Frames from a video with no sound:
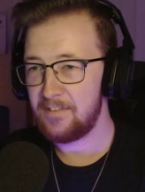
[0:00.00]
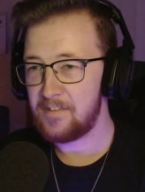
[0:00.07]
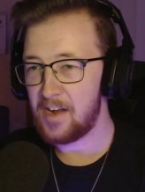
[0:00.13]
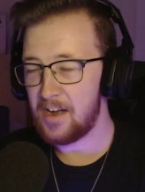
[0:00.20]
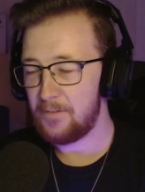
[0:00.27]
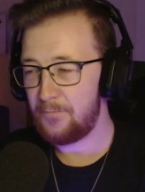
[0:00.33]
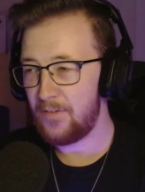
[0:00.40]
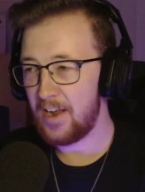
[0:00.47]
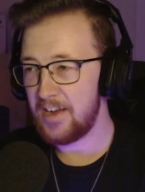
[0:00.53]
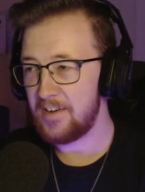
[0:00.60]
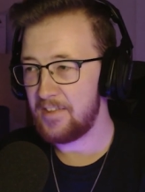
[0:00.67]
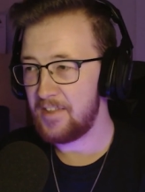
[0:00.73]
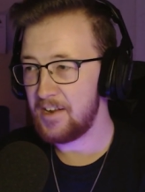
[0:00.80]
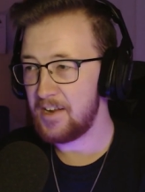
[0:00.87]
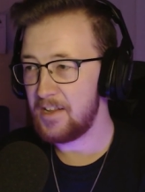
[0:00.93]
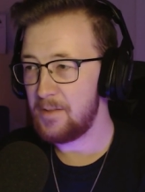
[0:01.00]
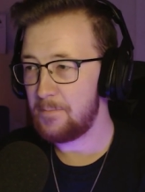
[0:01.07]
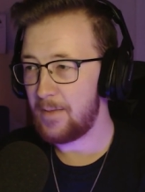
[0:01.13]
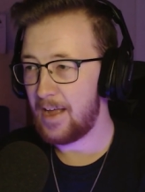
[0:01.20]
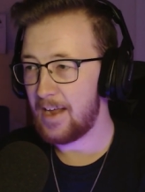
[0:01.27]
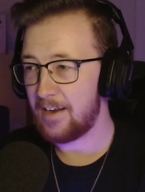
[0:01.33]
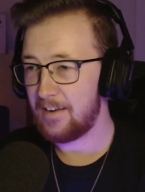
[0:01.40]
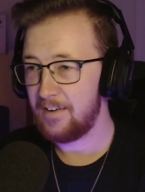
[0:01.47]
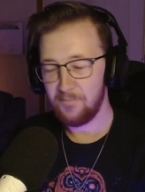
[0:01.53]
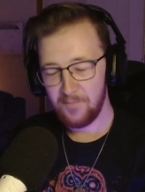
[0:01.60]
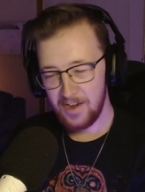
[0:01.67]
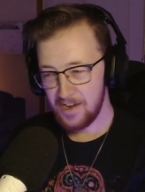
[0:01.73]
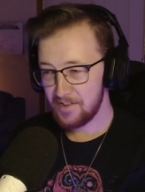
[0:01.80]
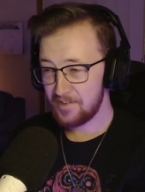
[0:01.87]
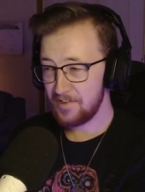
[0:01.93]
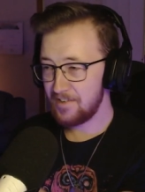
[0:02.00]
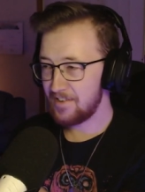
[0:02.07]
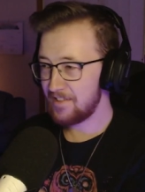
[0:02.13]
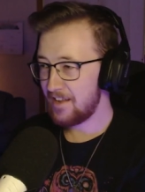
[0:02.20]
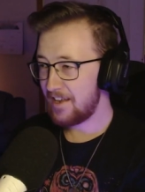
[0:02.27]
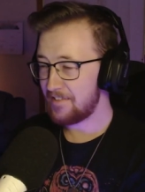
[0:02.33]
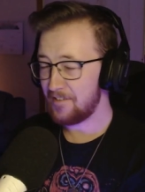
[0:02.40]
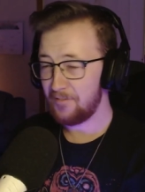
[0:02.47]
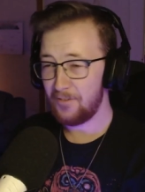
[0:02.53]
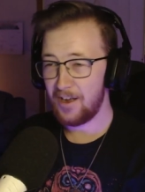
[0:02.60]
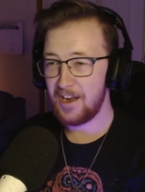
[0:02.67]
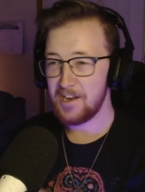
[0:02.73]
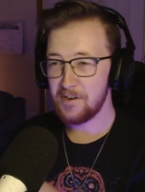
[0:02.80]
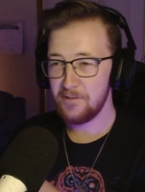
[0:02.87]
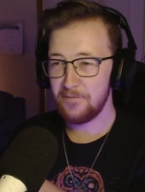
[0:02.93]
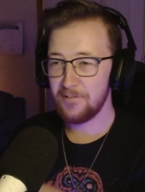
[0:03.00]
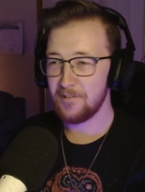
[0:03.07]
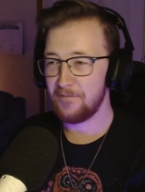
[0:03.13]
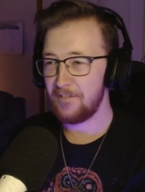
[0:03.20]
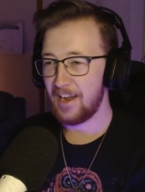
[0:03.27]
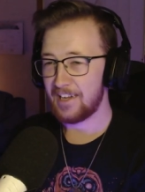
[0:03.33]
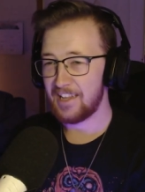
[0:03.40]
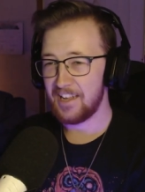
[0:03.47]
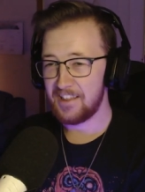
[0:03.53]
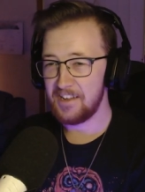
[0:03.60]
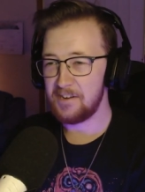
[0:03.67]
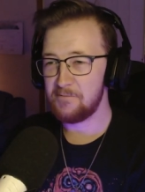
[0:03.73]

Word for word: Darth Vader thing in the back. When I turn the lights off, I know for a fact that thing